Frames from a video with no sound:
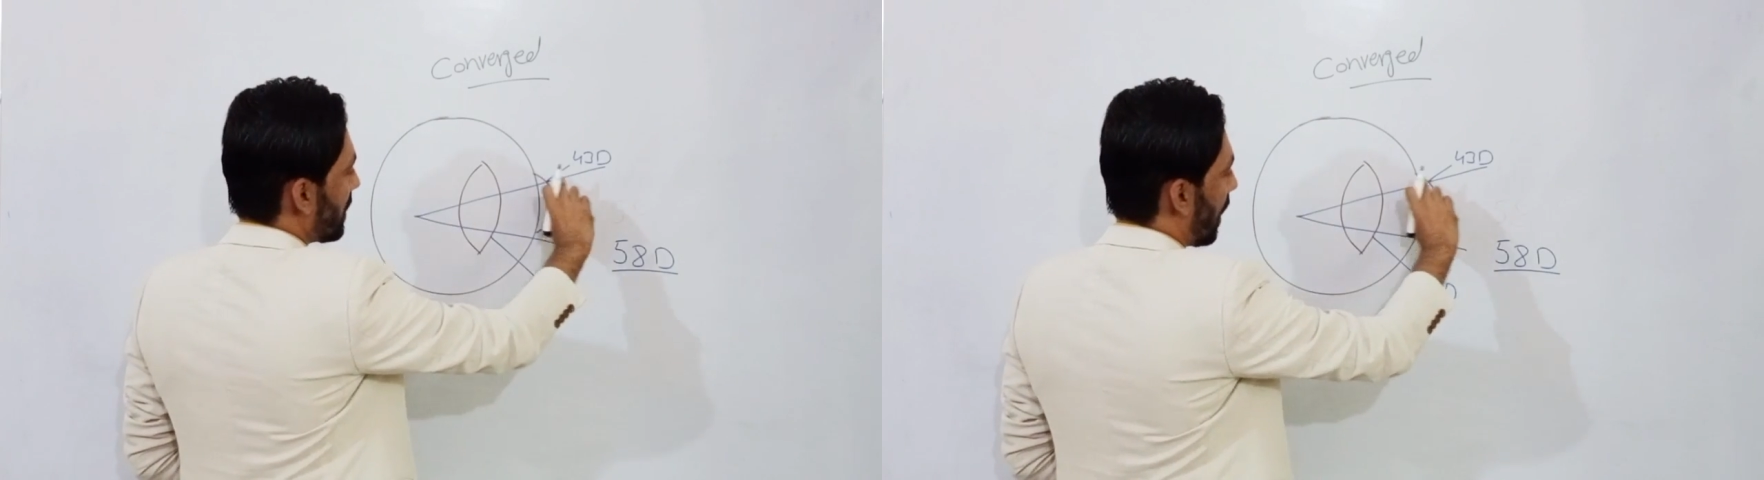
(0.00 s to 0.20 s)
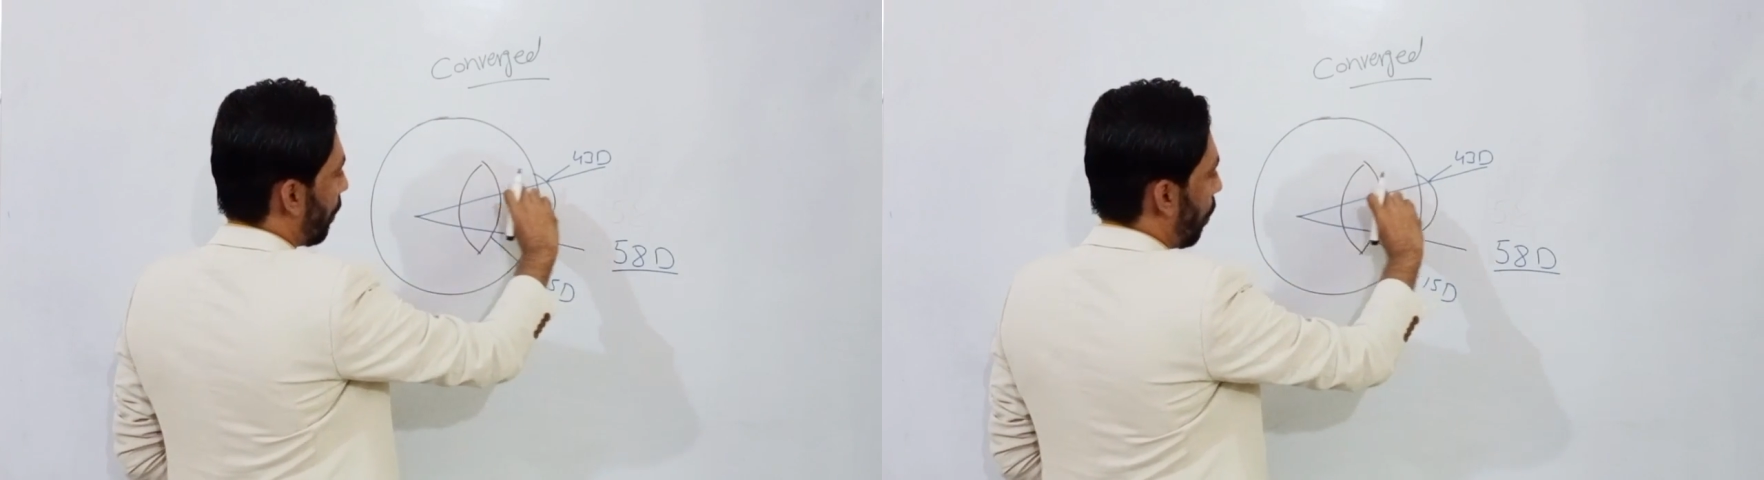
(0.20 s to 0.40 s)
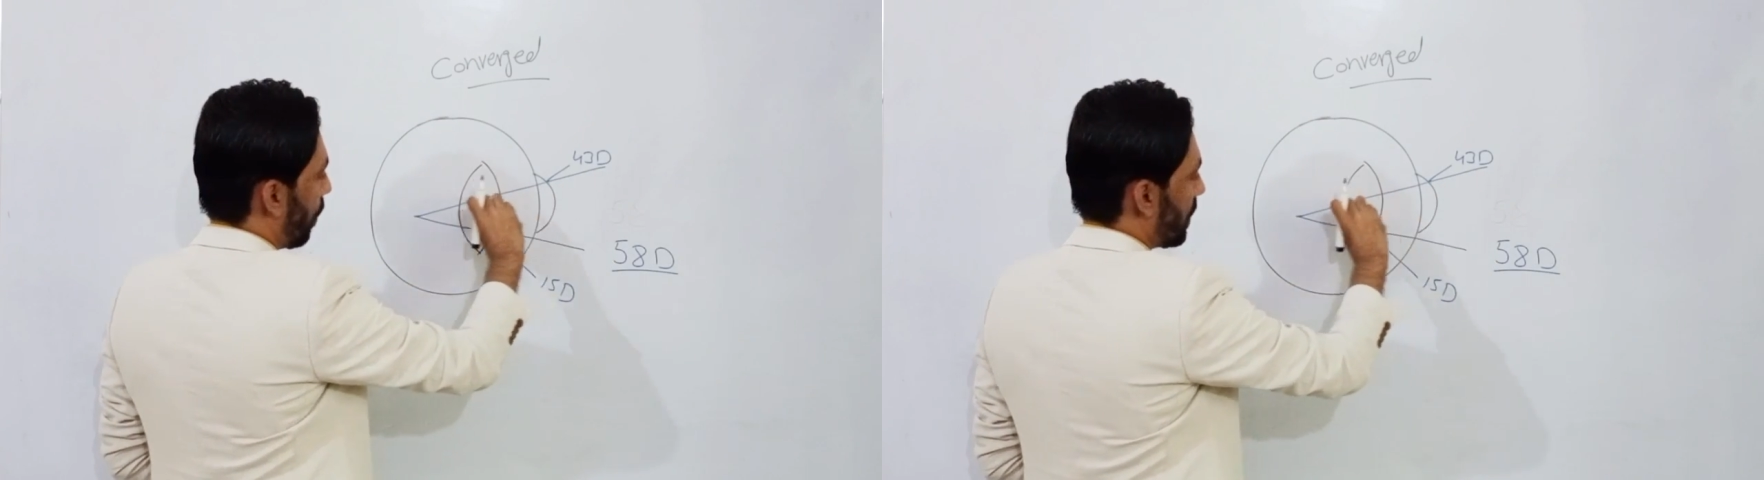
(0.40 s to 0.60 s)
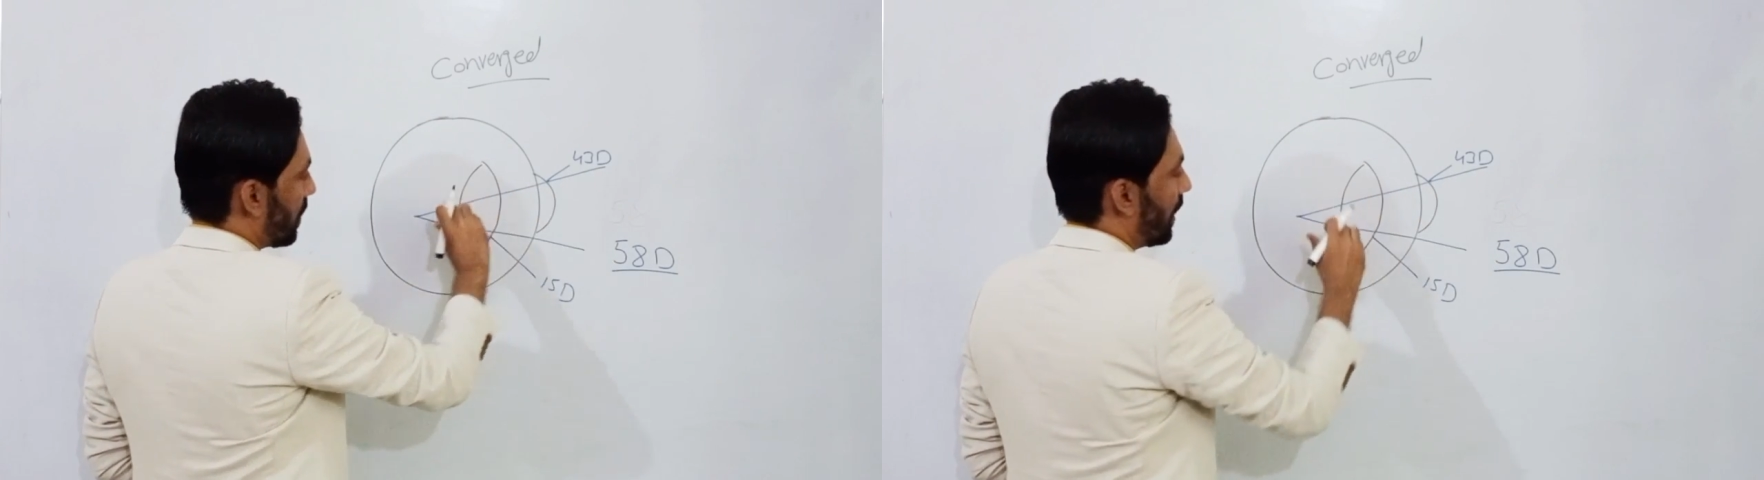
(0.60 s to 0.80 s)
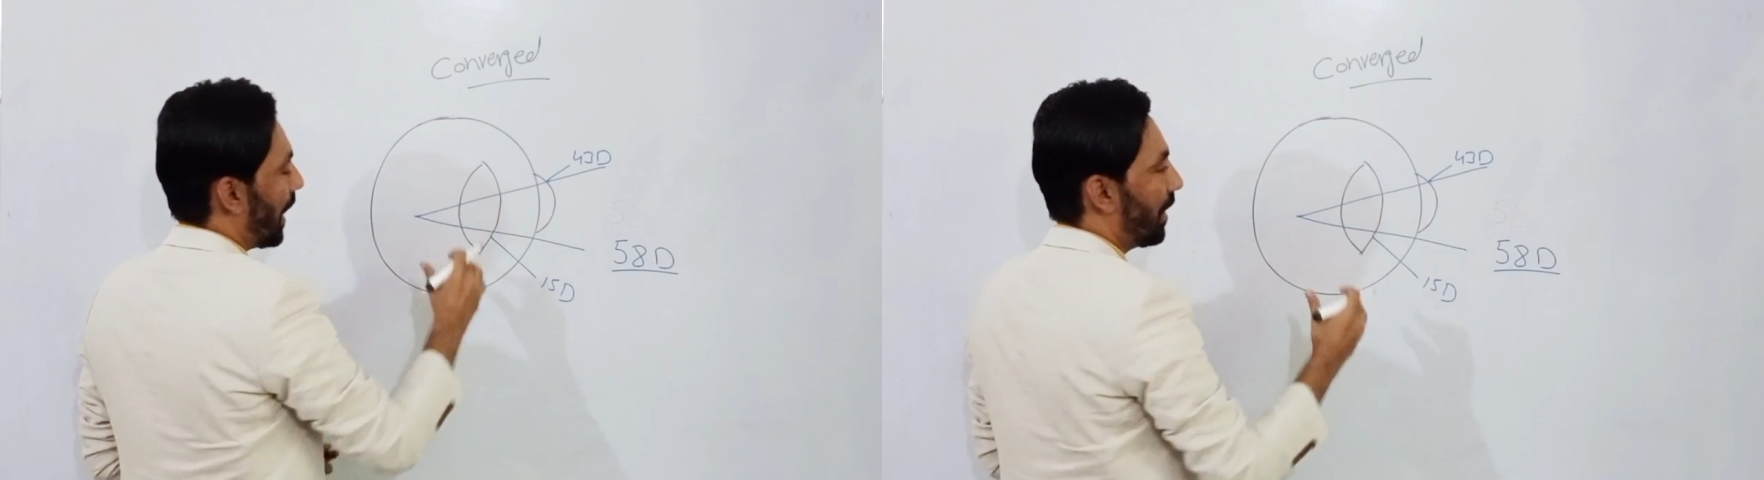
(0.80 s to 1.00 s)
are
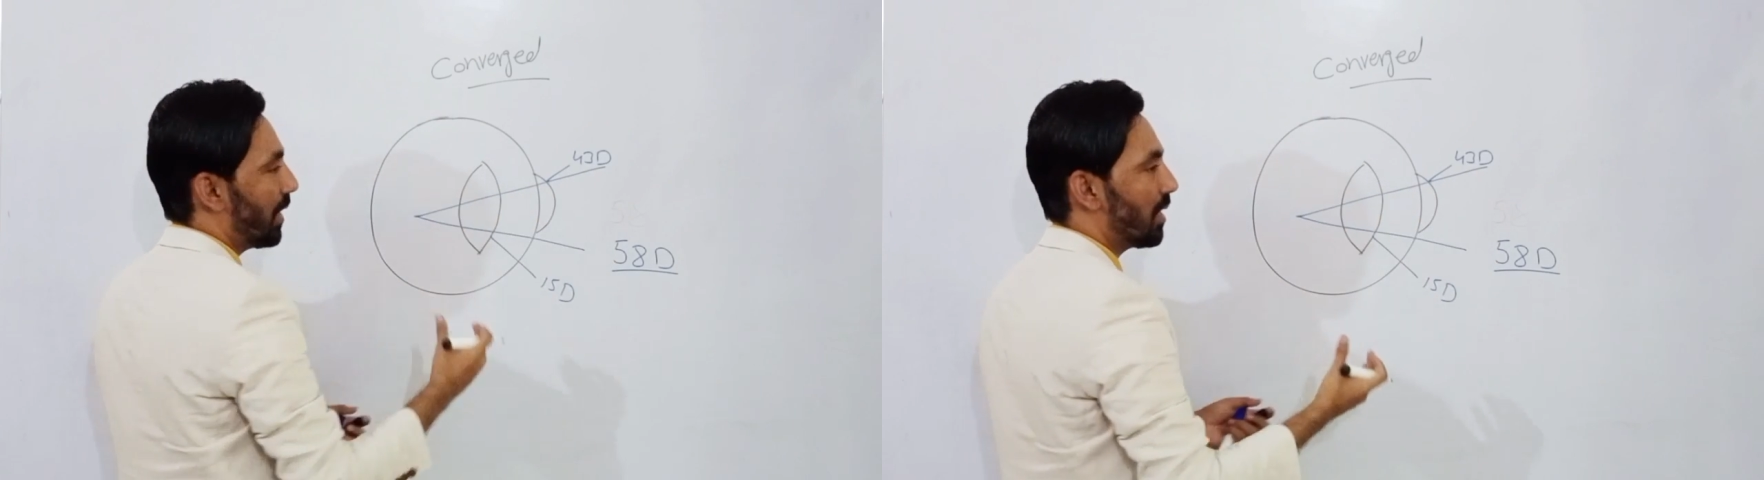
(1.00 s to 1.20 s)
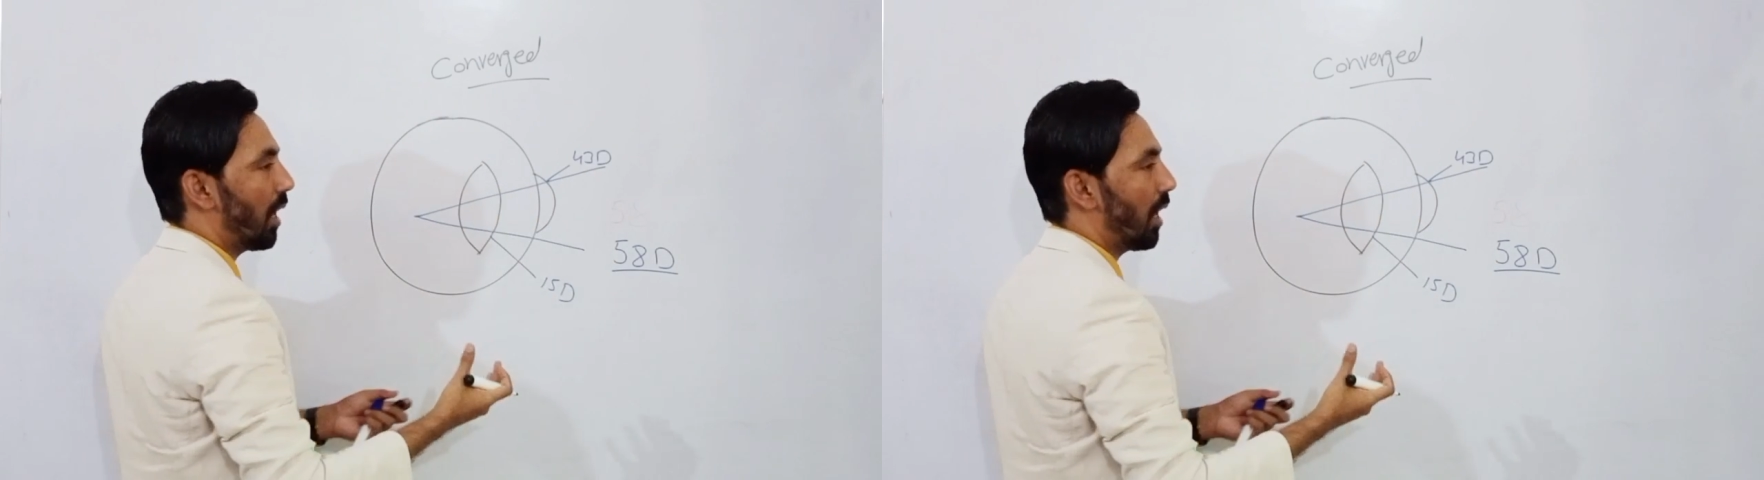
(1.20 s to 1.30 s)
focused, the light rays